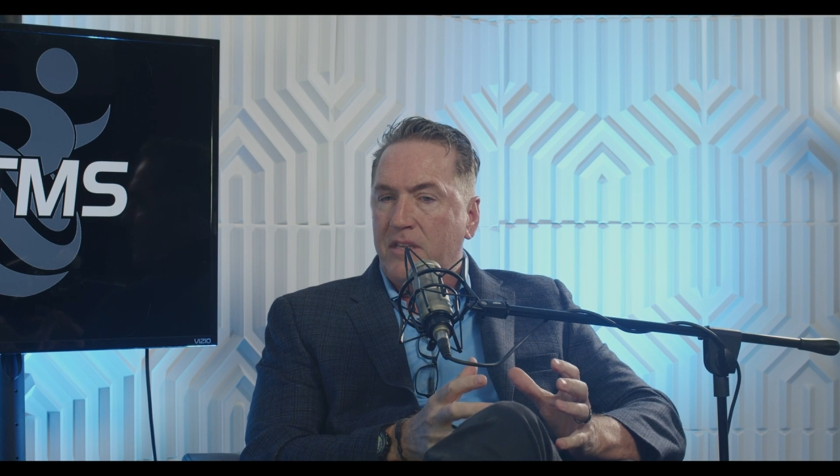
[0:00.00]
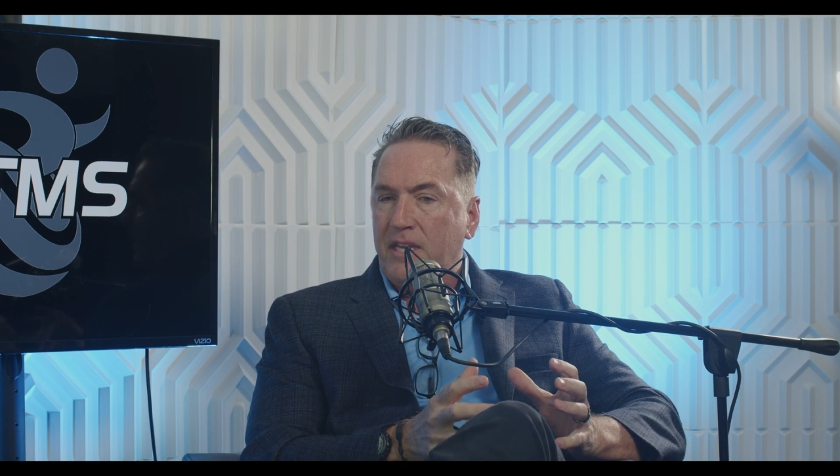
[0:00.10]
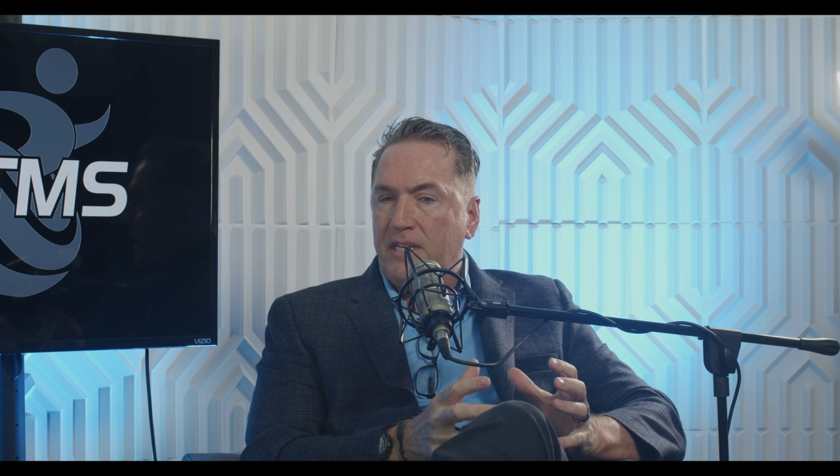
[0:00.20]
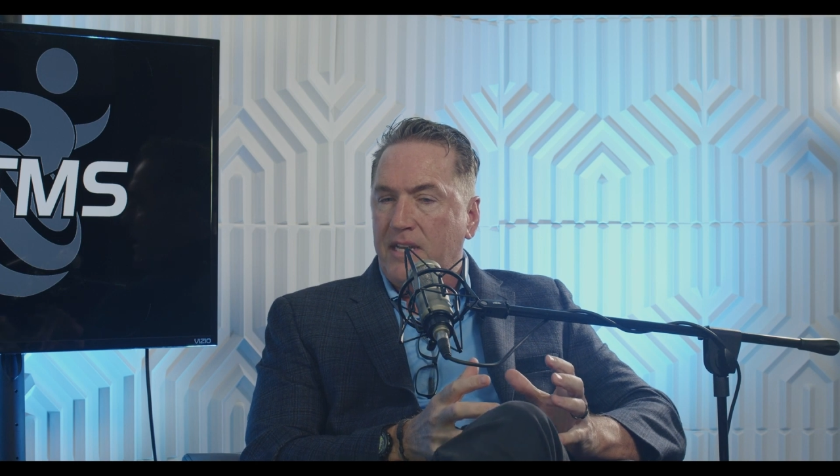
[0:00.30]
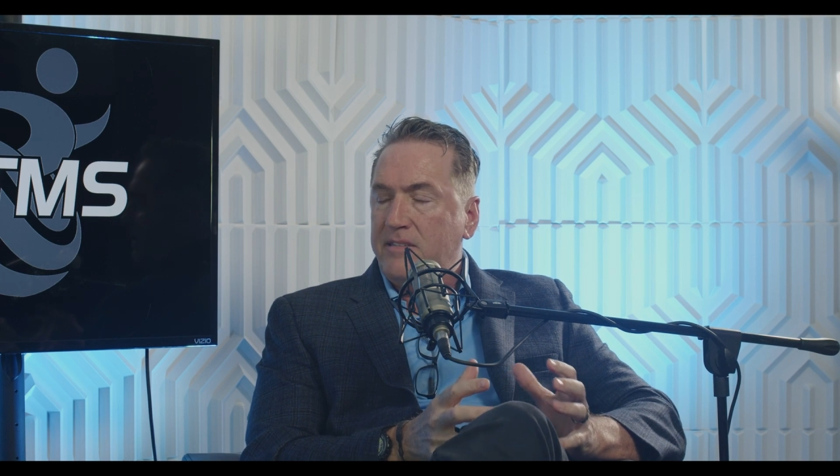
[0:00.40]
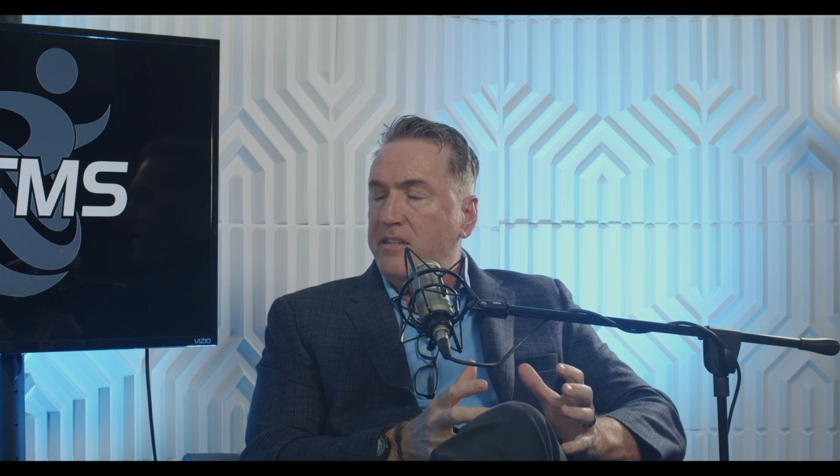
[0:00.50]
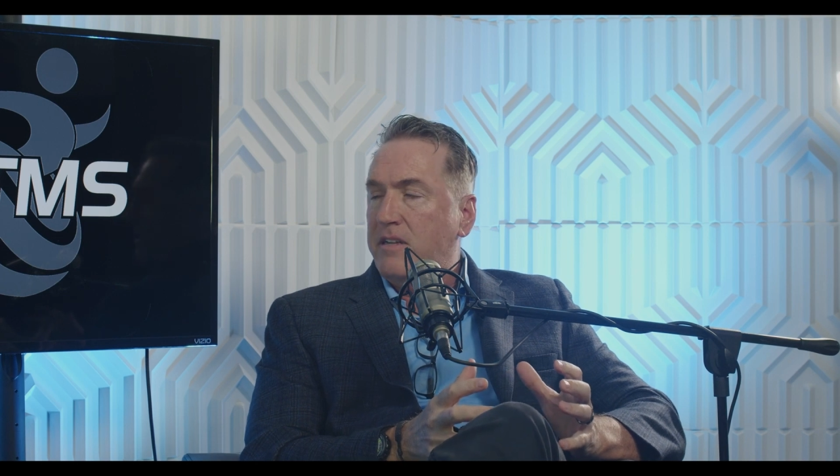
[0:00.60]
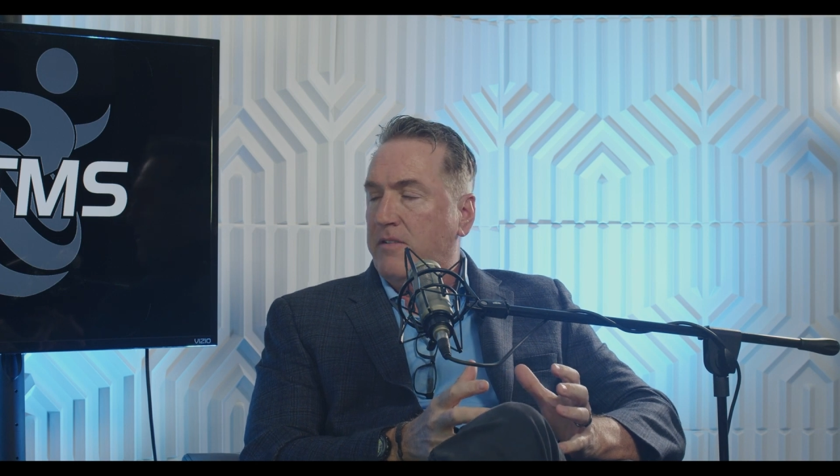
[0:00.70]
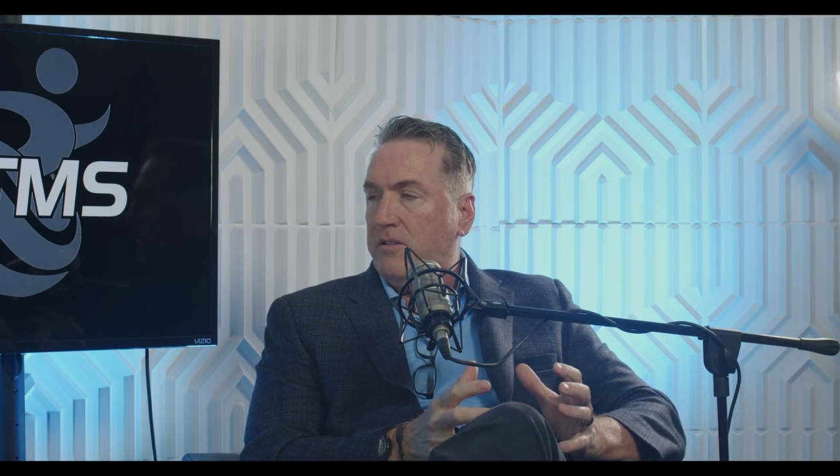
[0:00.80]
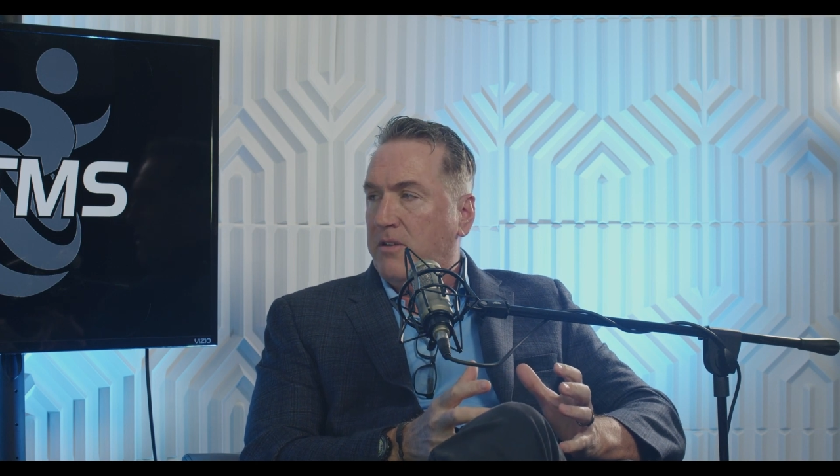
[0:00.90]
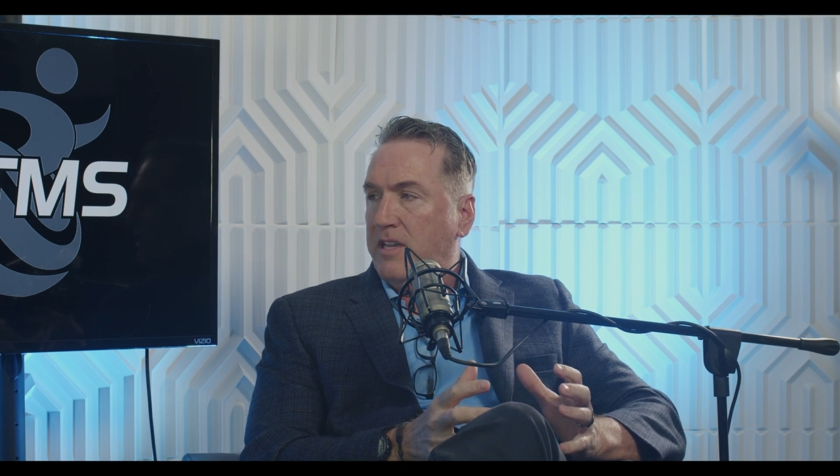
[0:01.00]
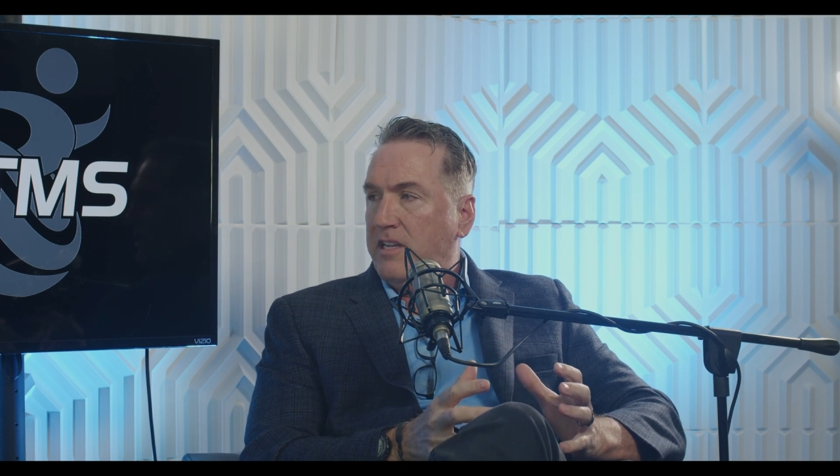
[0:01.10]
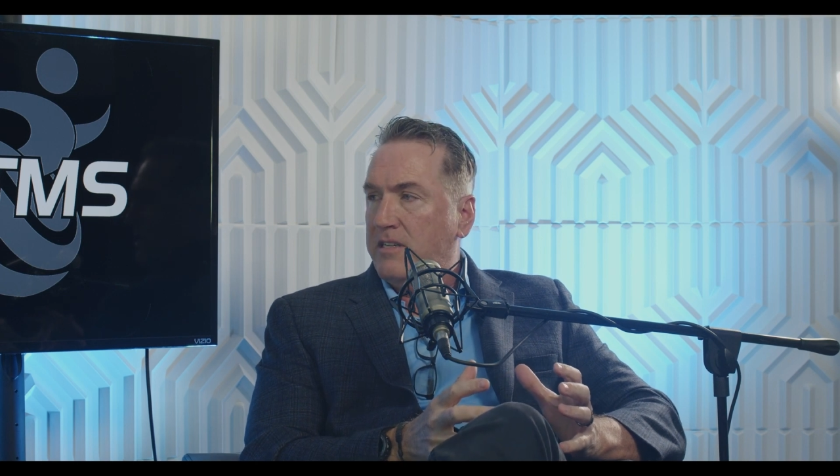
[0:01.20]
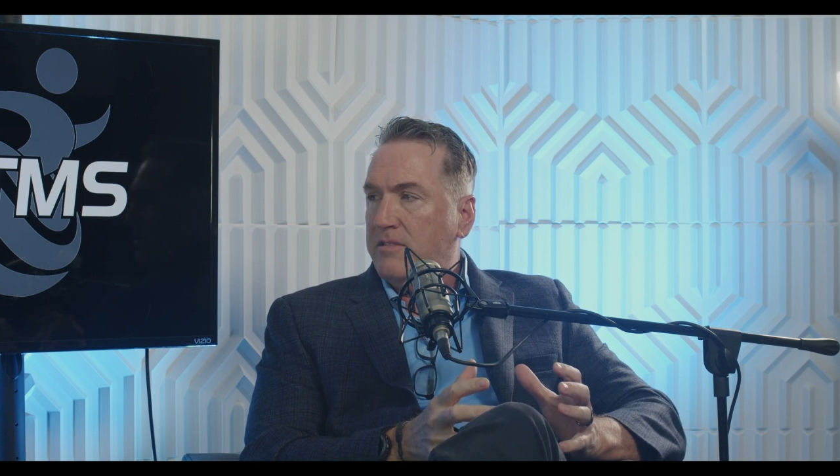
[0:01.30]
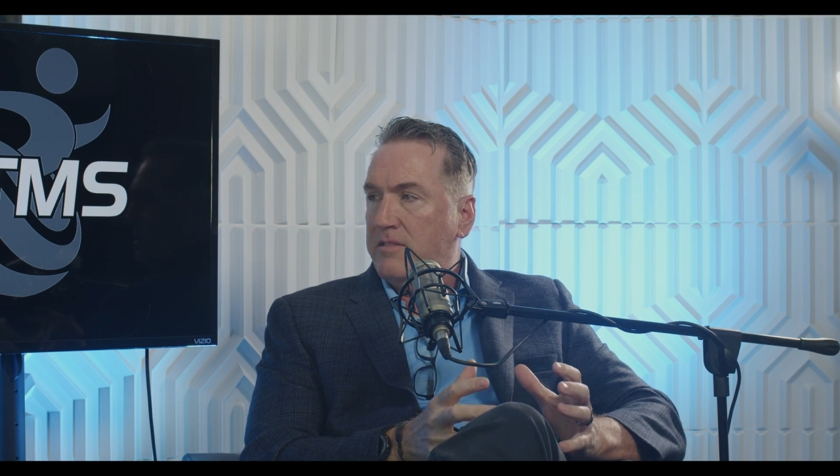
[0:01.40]
at 19 different
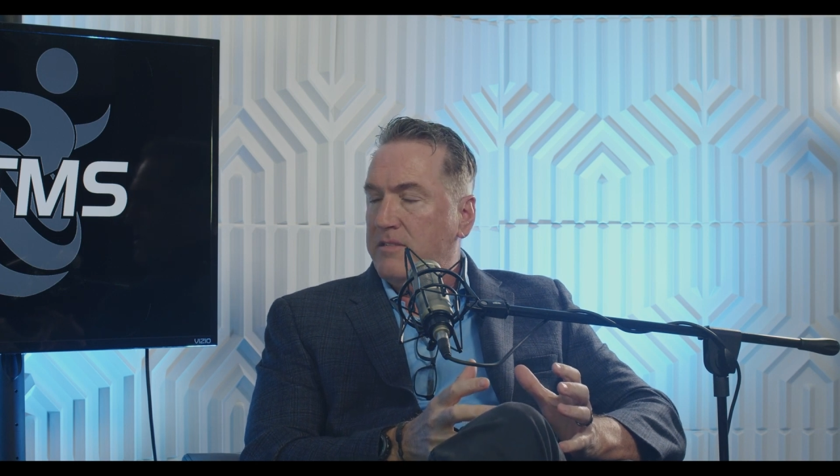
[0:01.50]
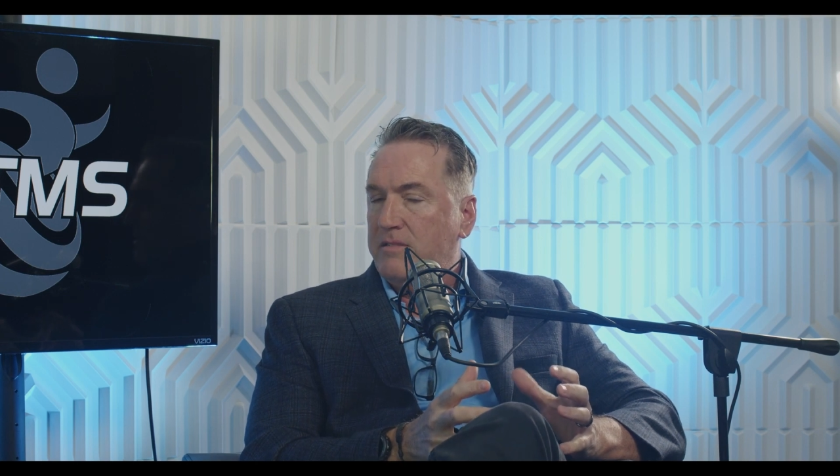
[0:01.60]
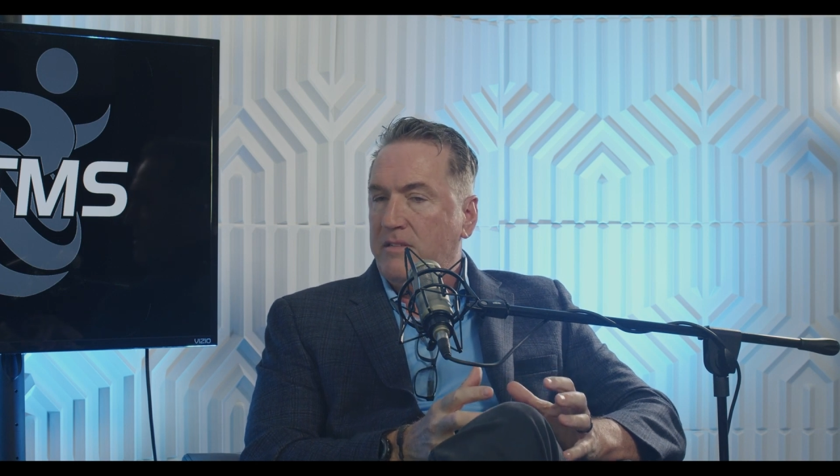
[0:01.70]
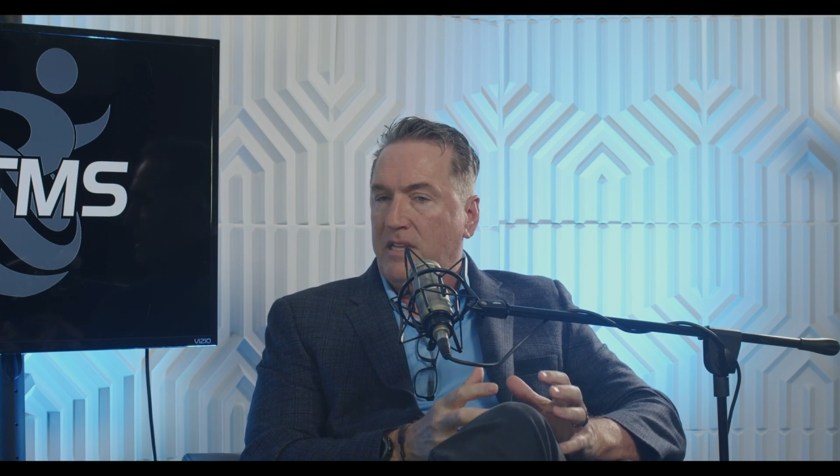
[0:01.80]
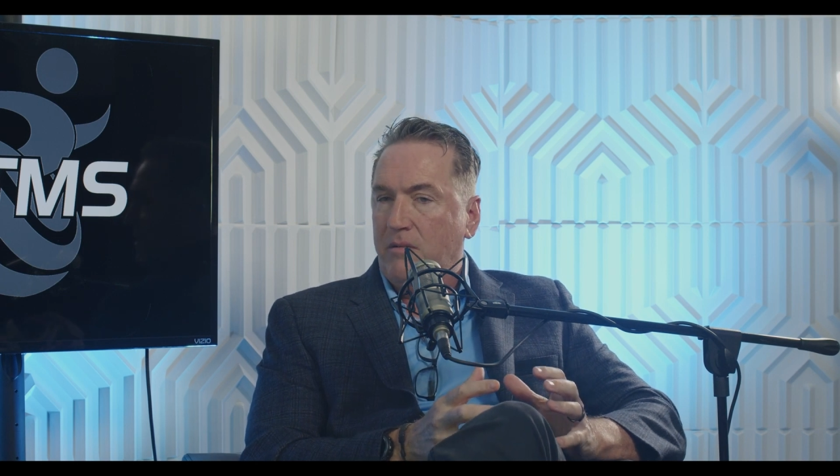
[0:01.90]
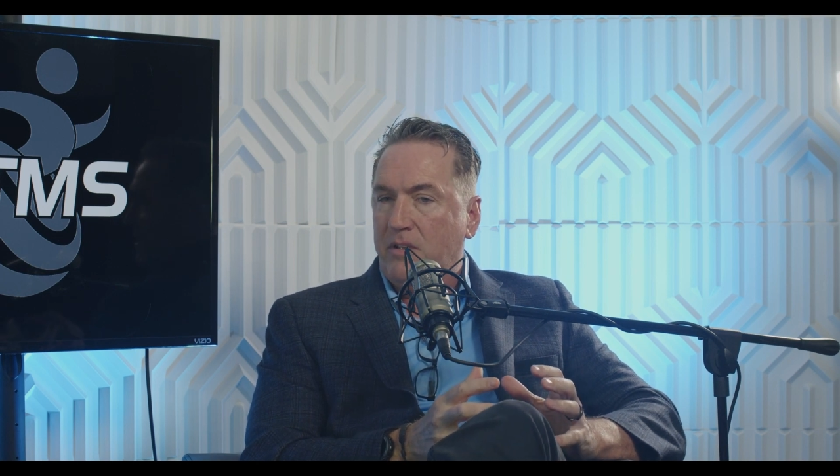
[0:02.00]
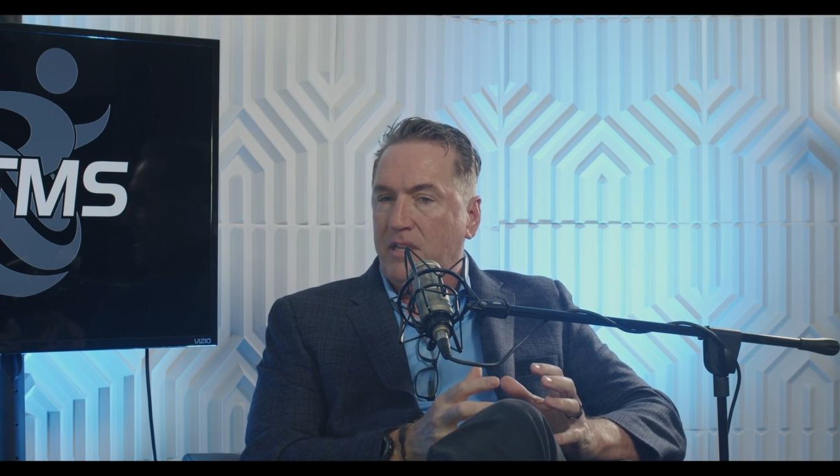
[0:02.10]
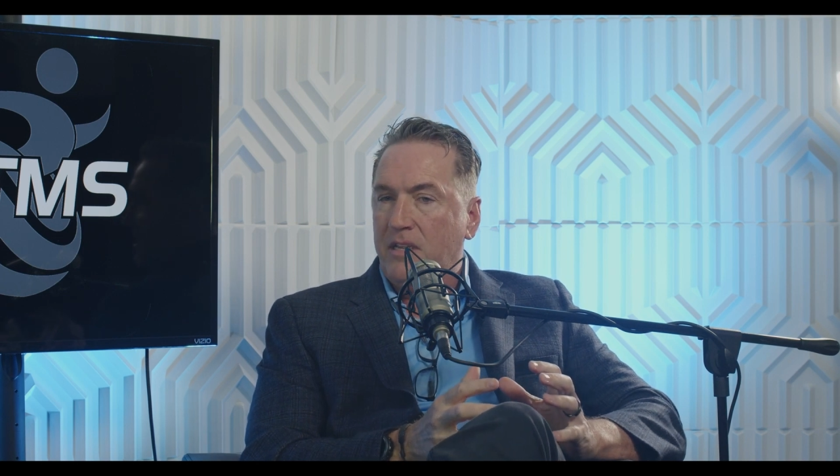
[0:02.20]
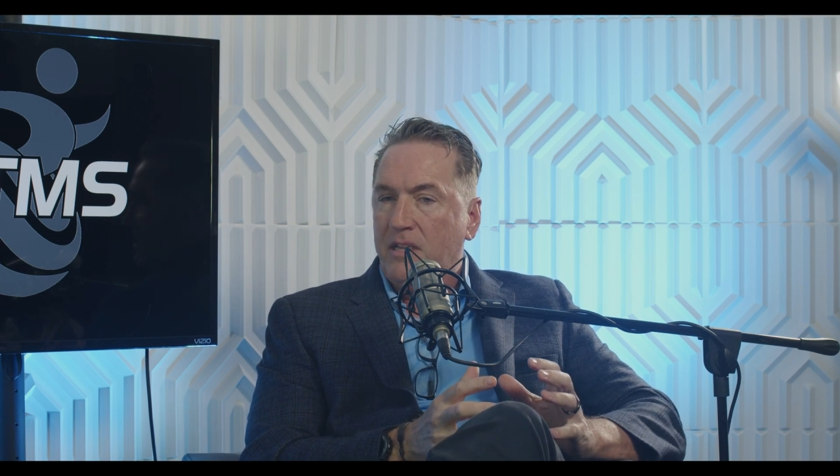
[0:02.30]
locations, and then we